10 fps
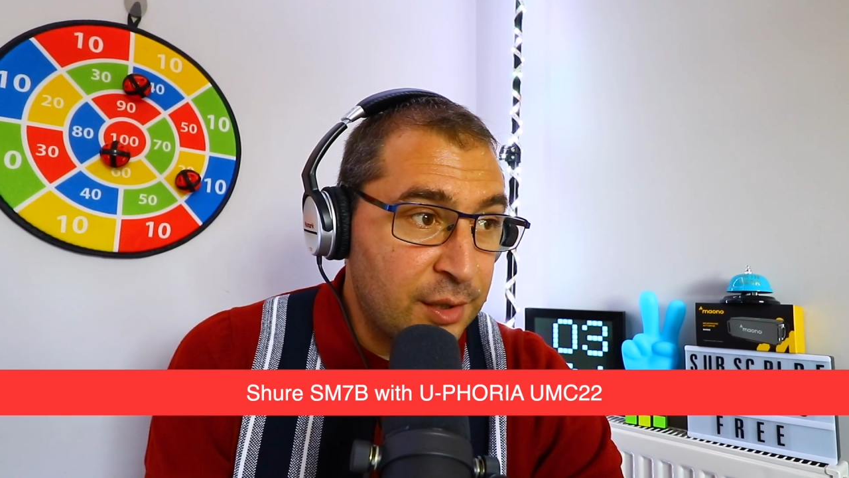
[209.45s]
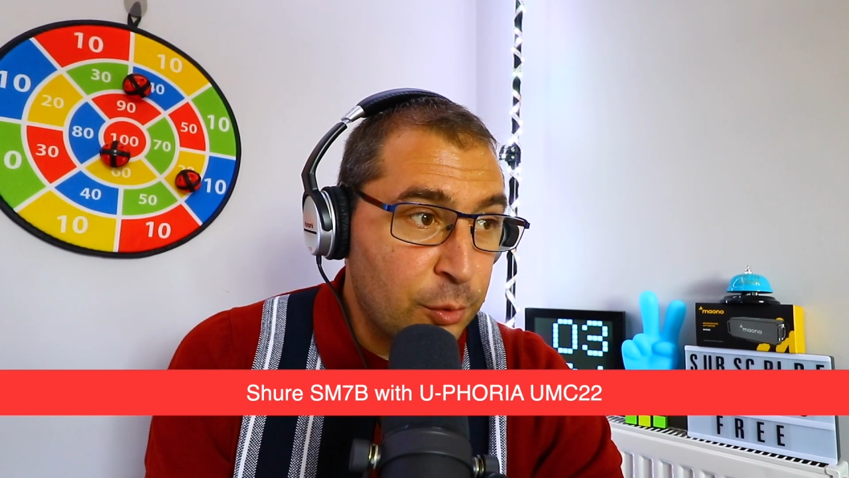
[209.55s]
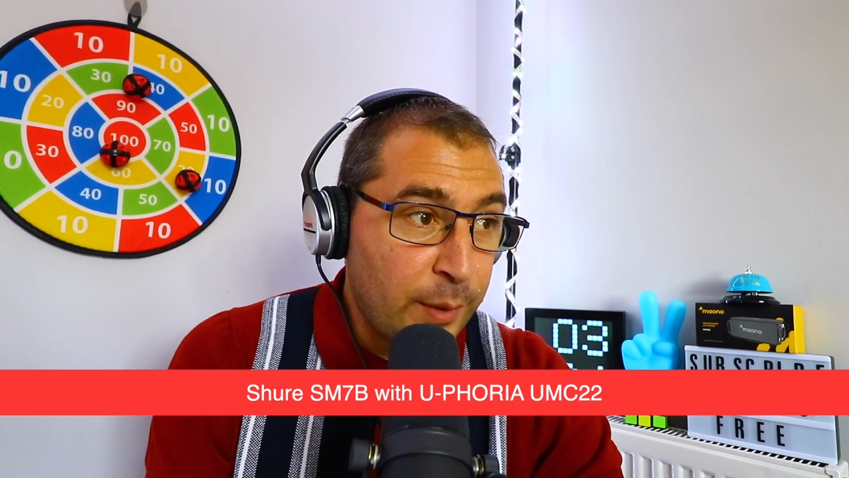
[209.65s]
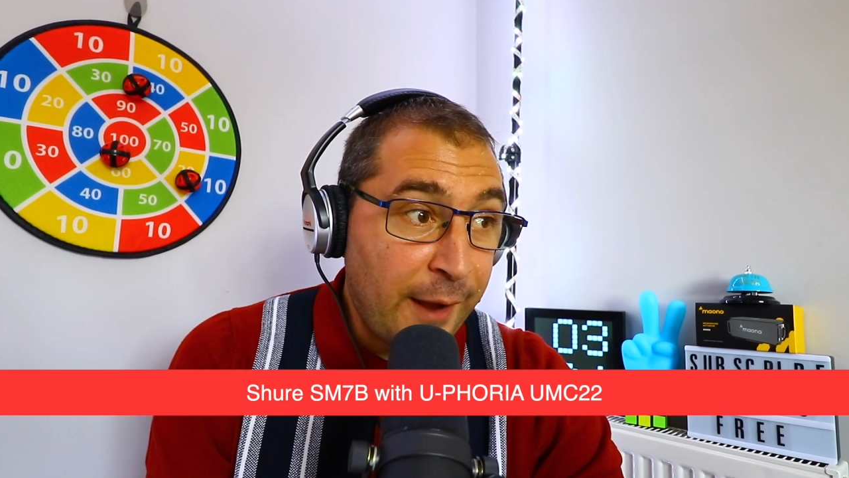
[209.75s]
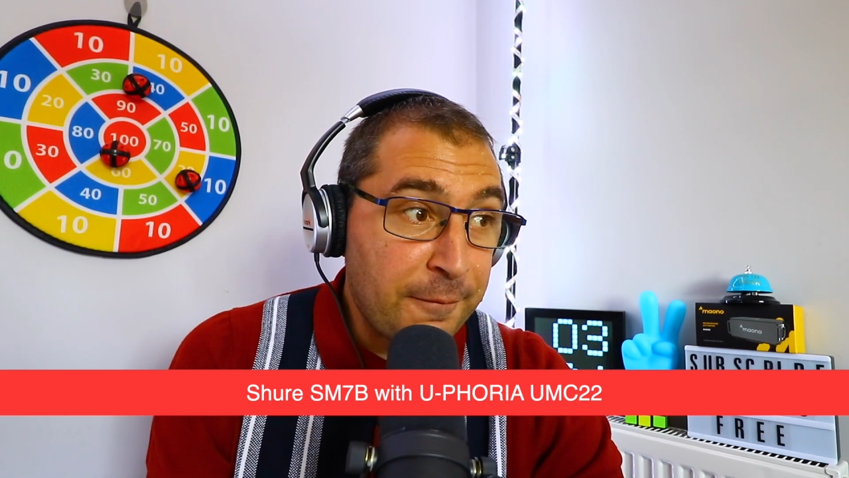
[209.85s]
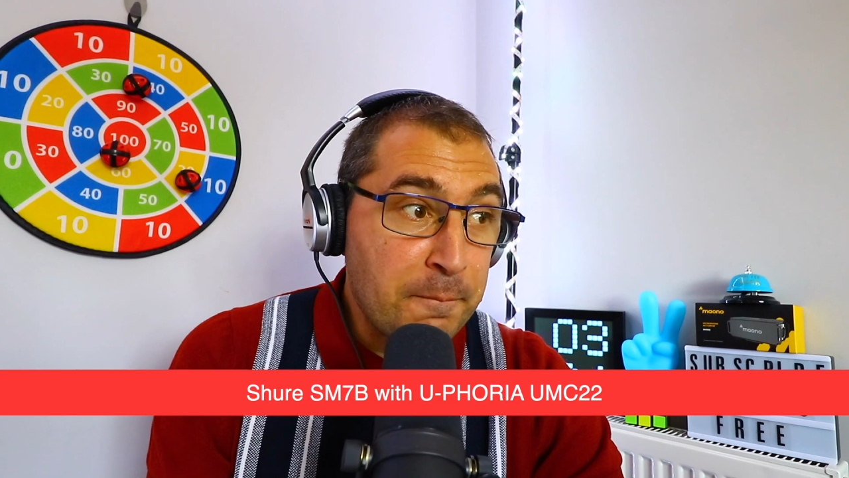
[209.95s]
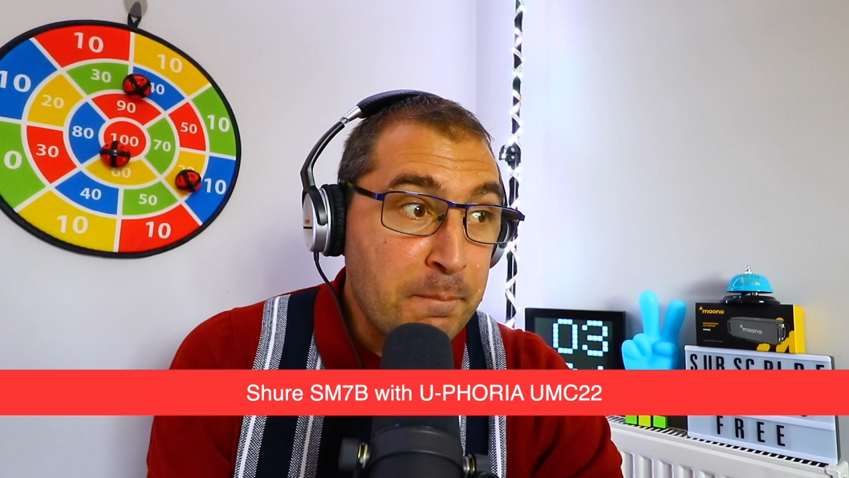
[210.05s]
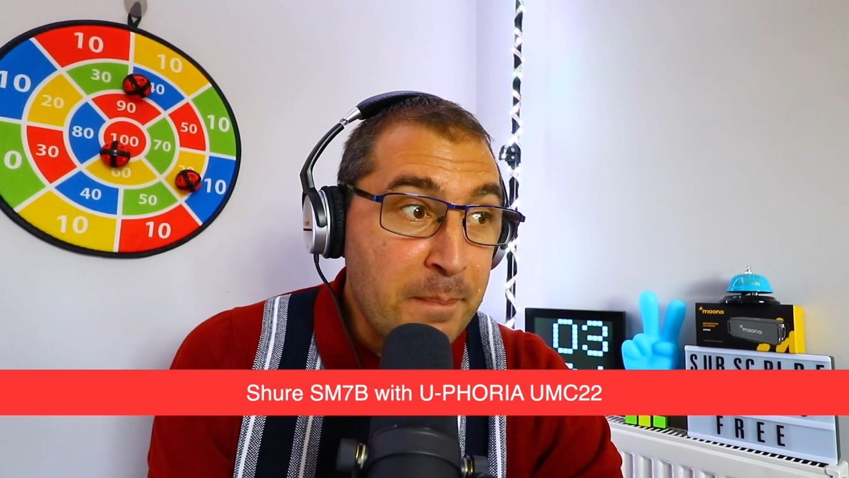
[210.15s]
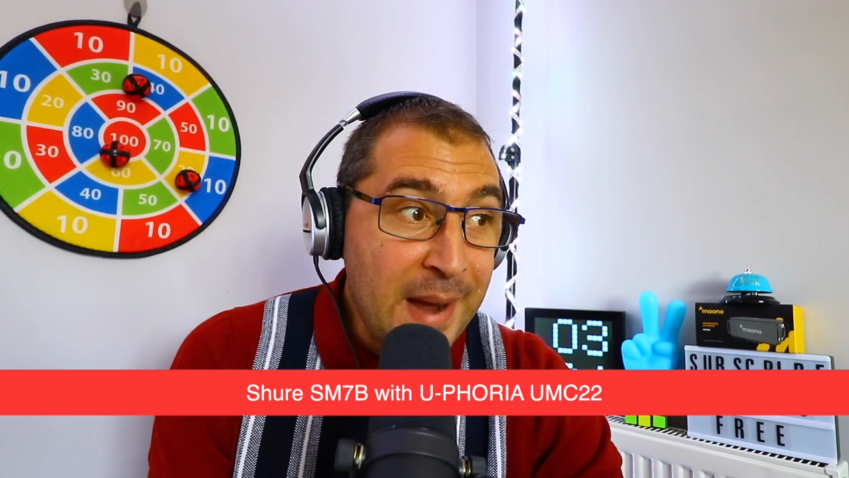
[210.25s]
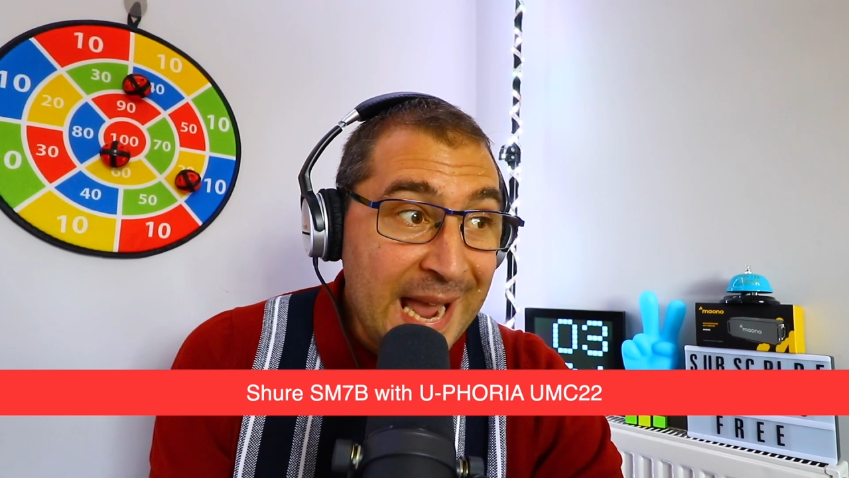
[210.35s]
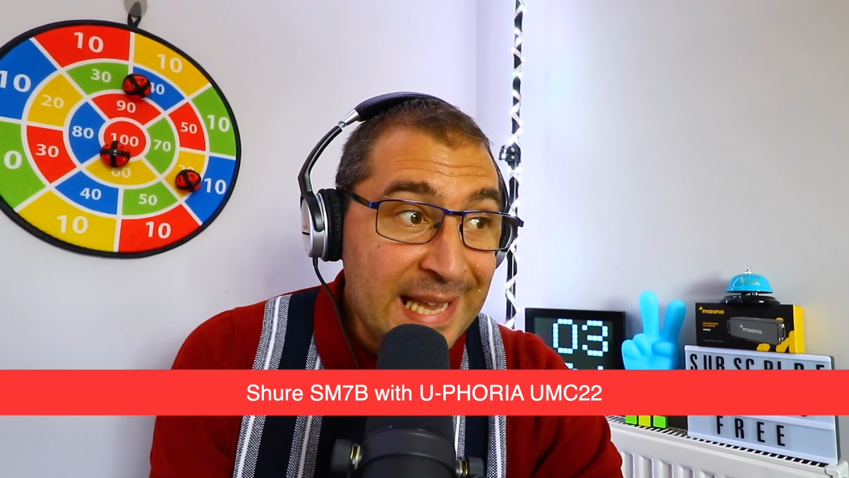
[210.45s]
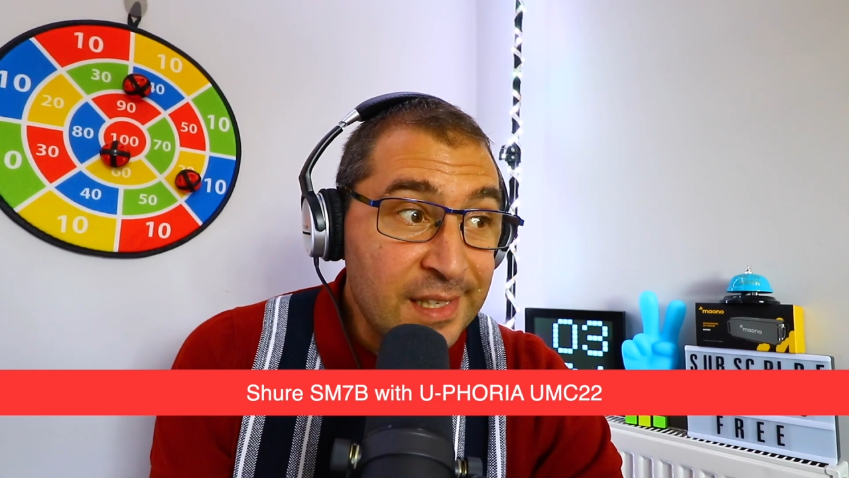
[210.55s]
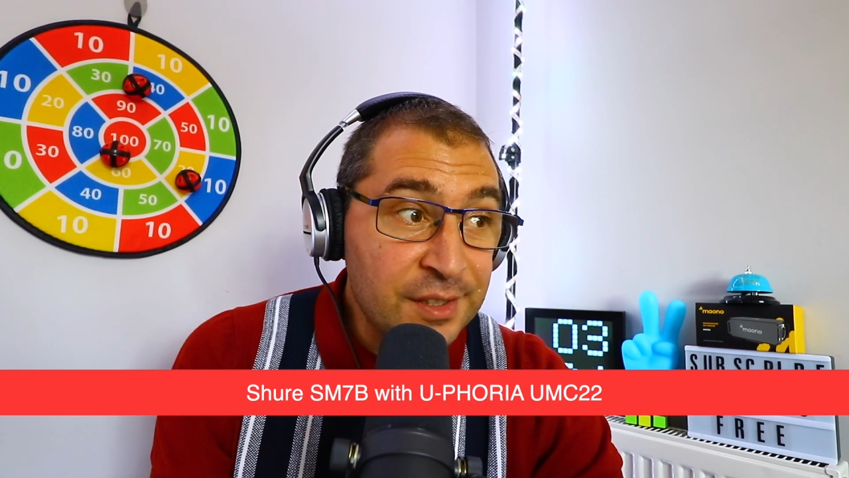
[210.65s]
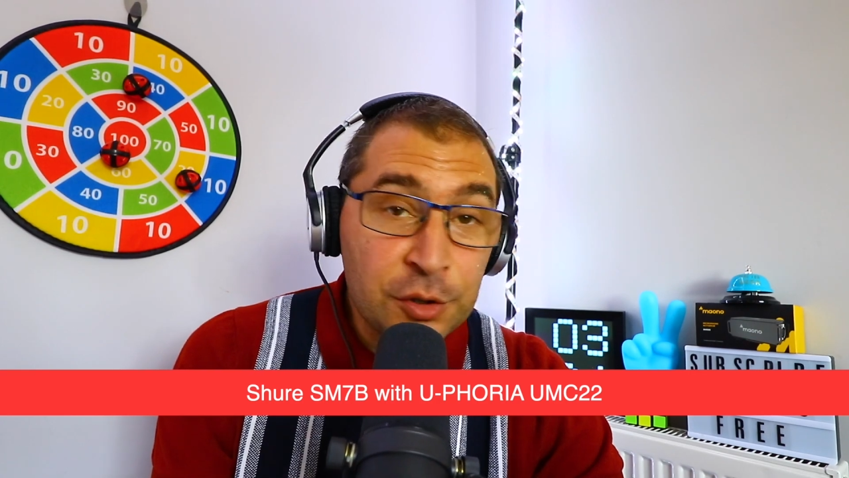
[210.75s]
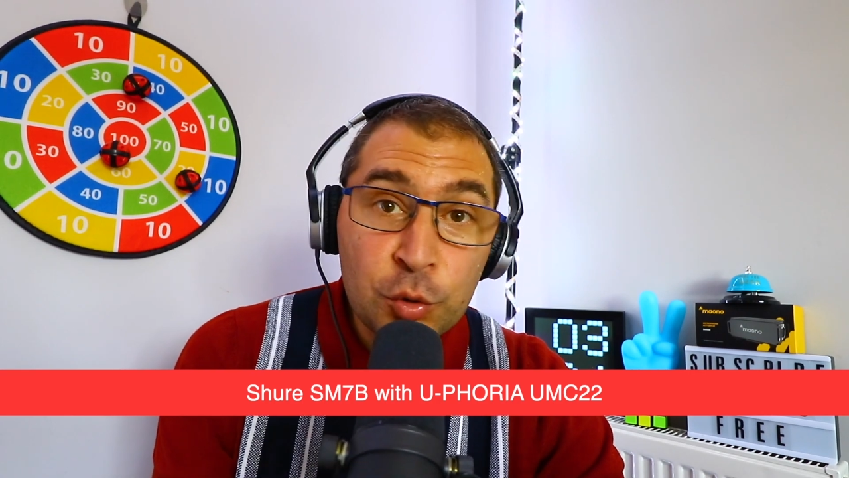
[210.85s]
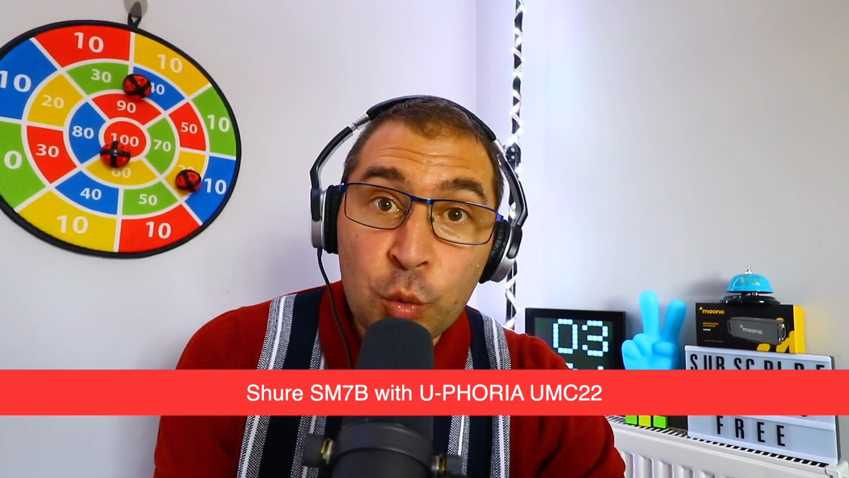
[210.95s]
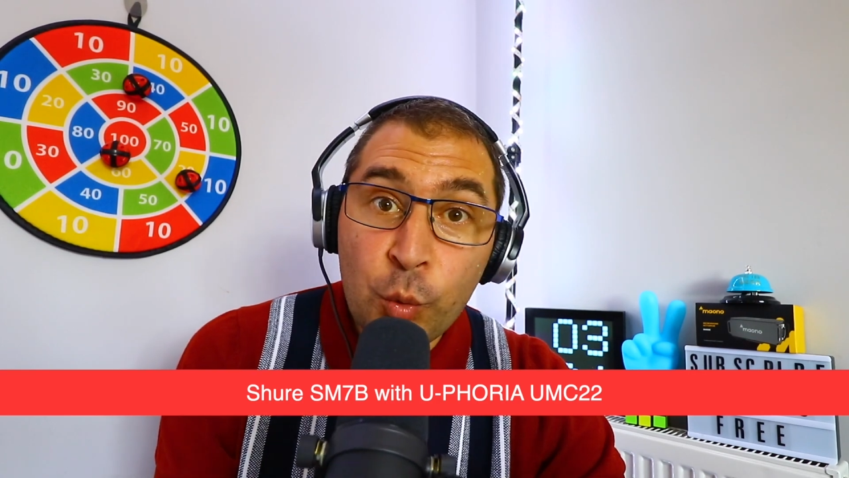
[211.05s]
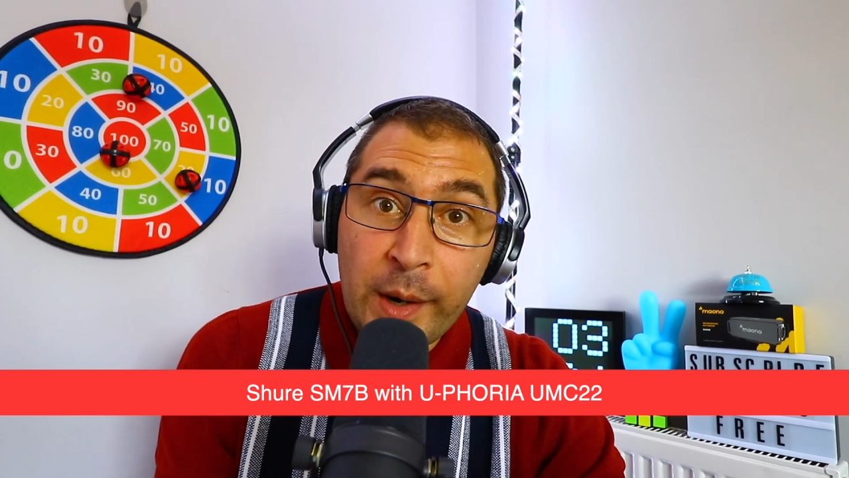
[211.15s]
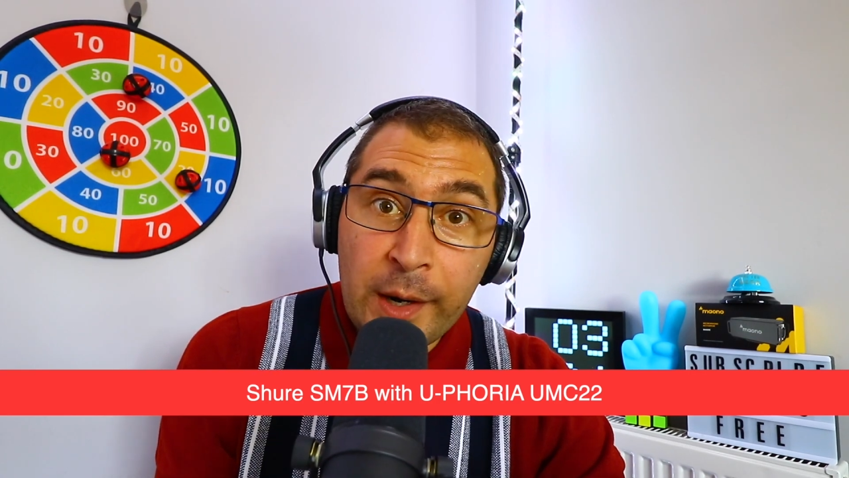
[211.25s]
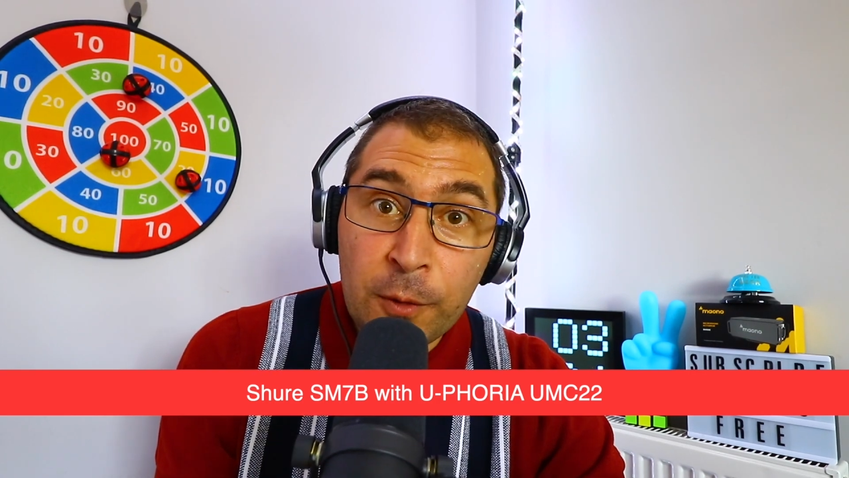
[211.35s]
So we have
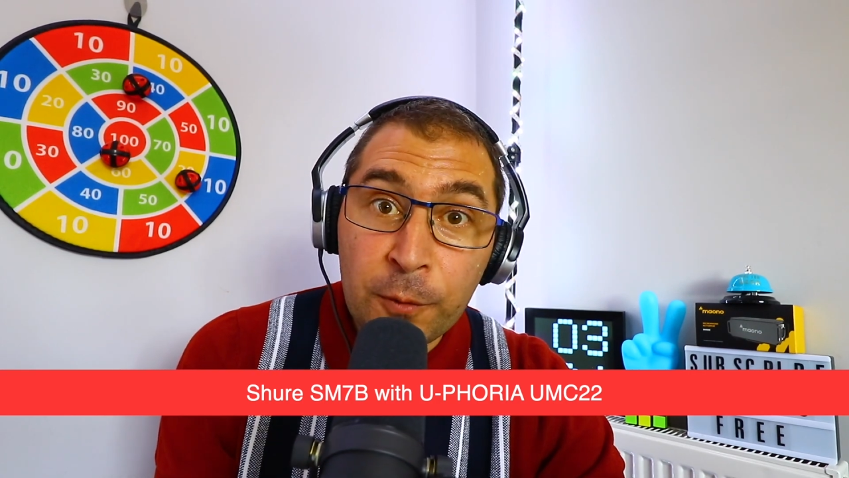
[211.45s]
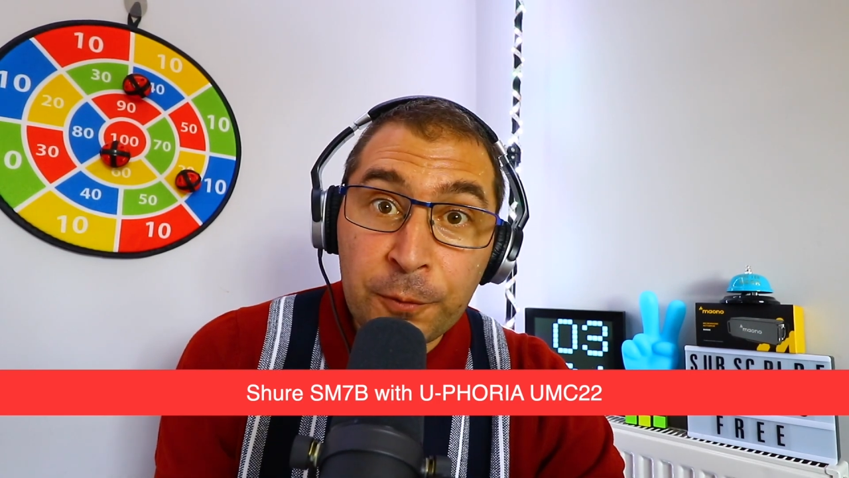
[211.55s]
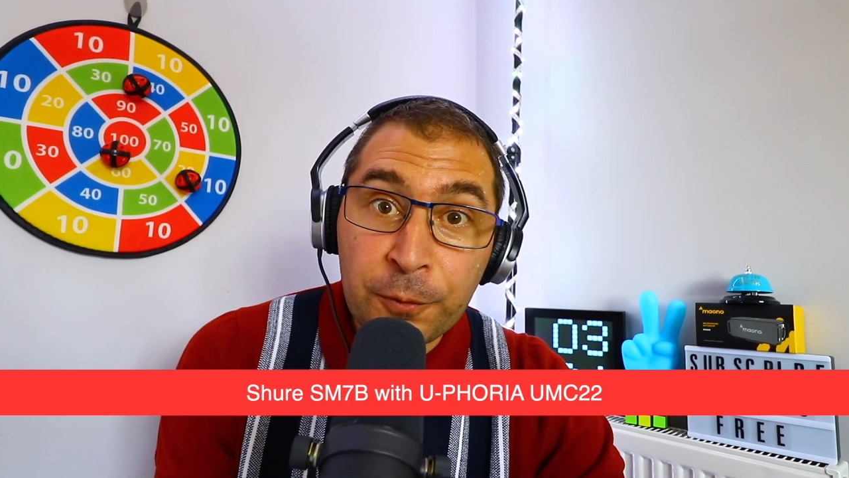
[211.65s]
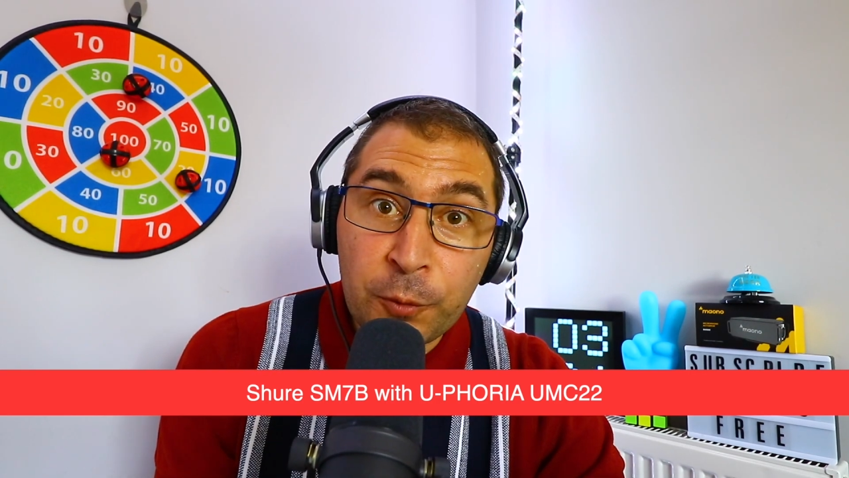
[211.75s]
-12,